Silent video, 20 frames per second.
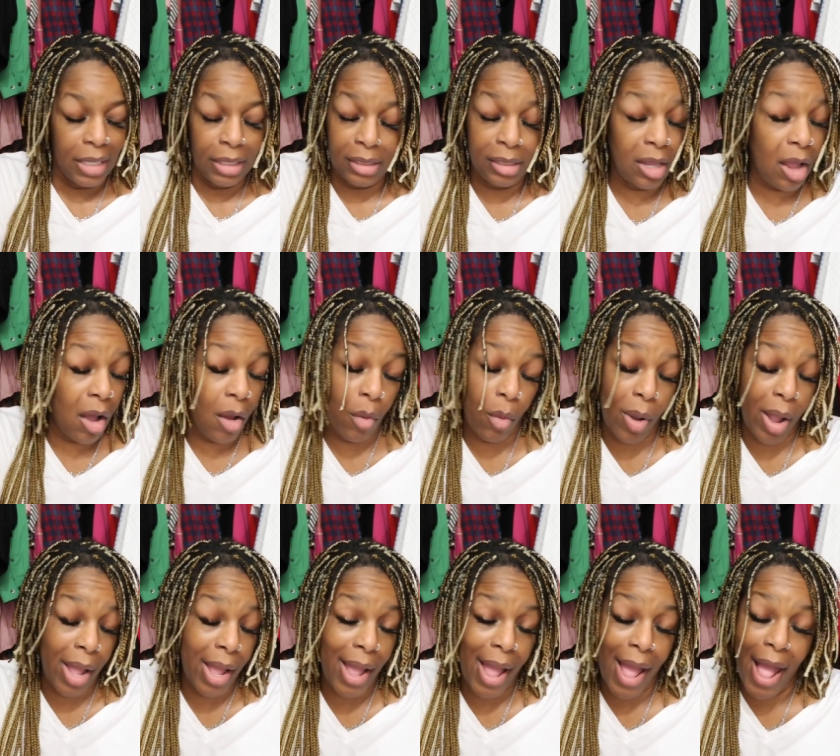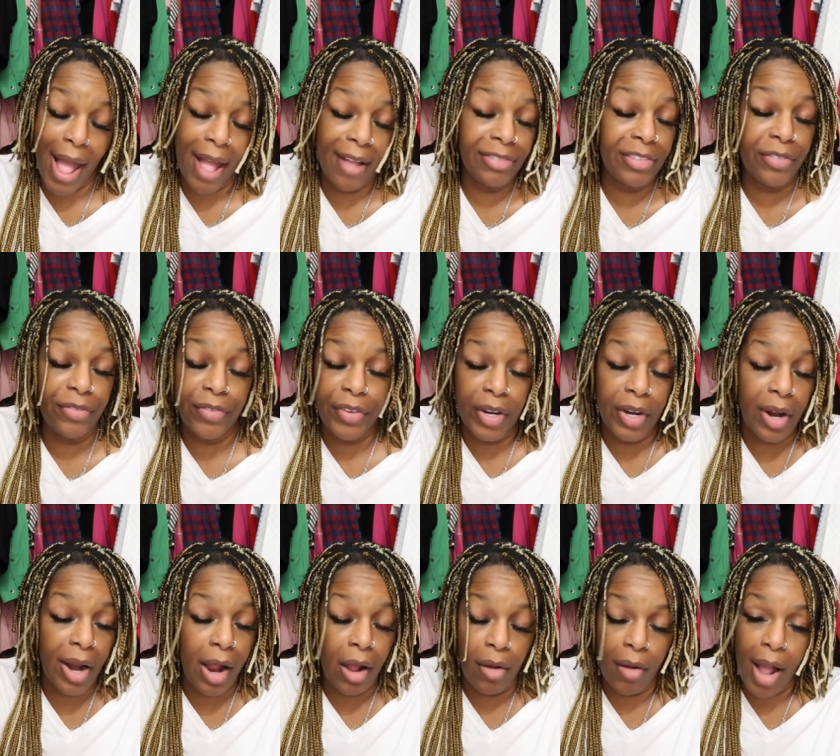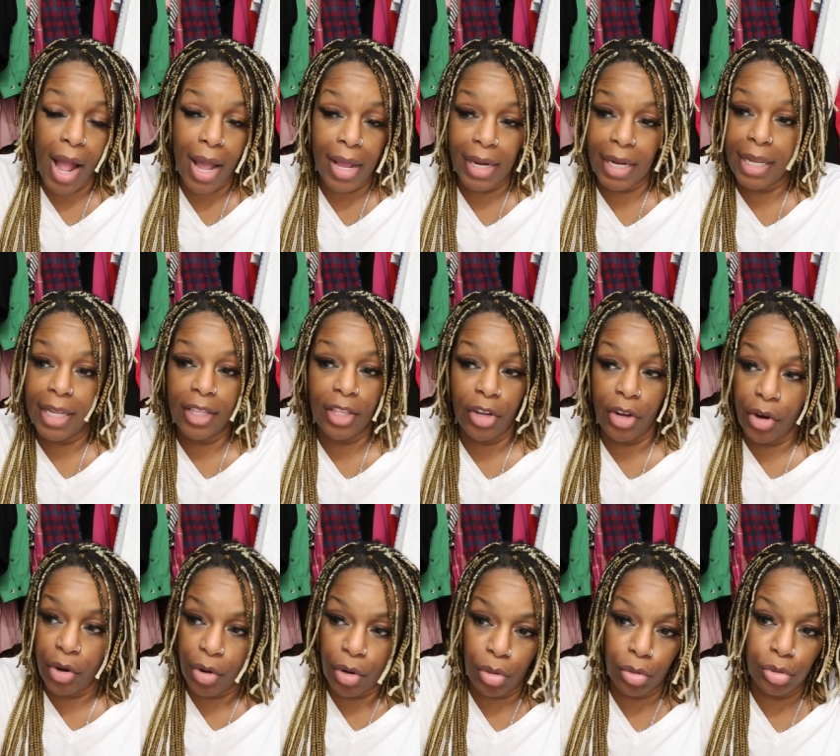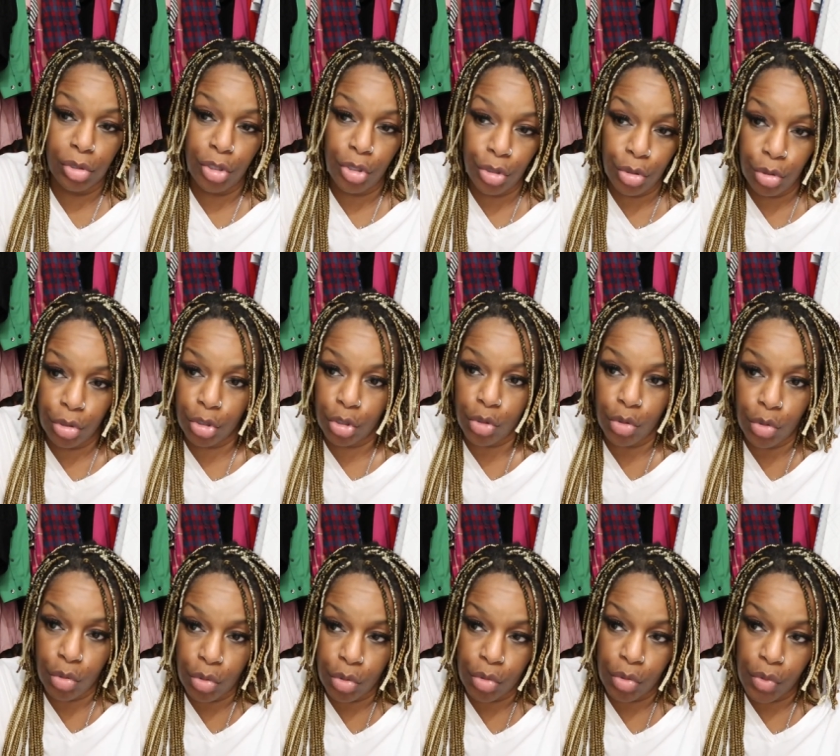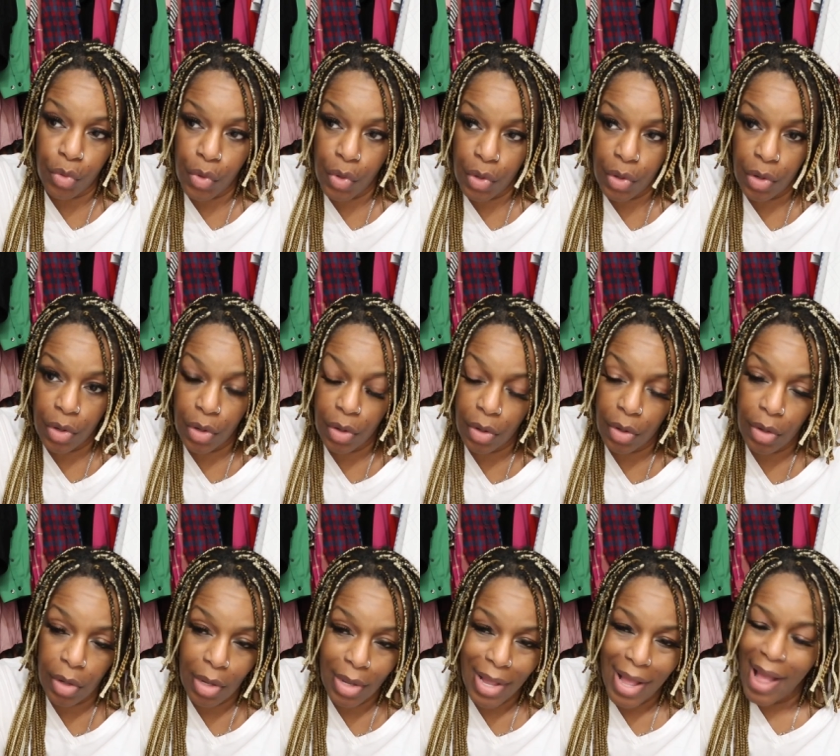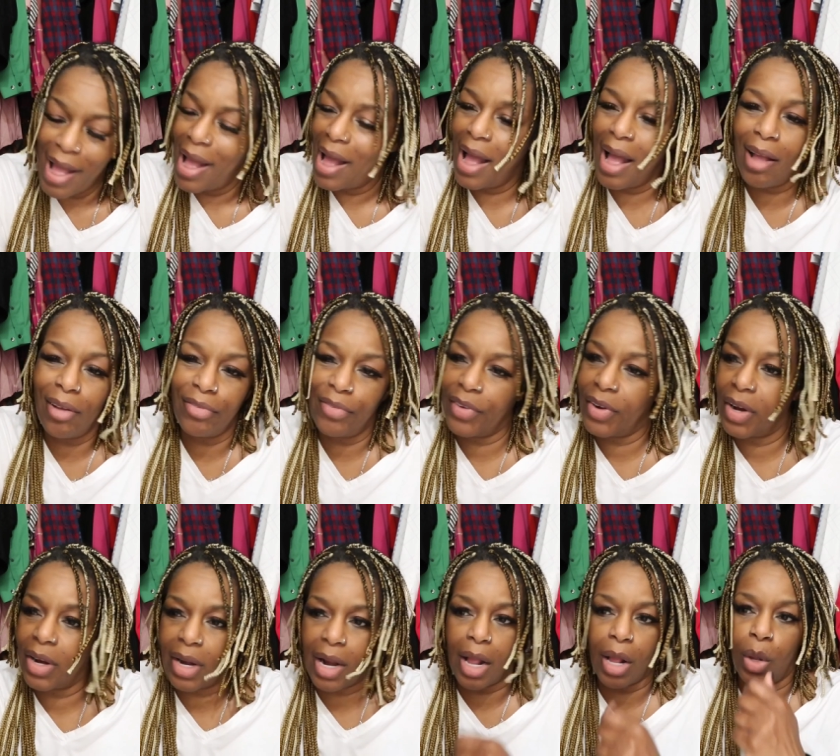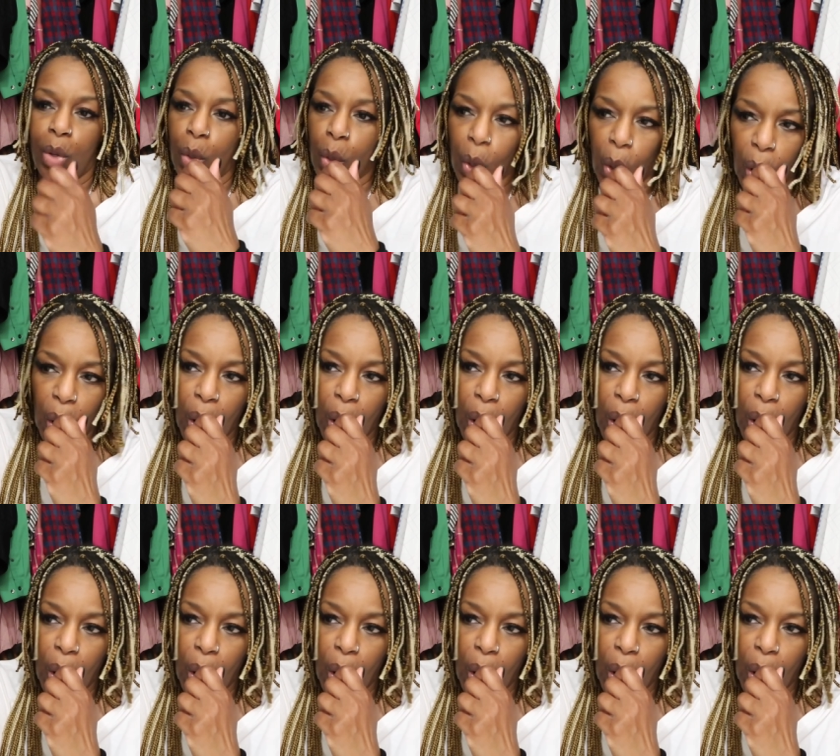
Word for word: So I have to figure out how to get the girl to school. I'll figure it out.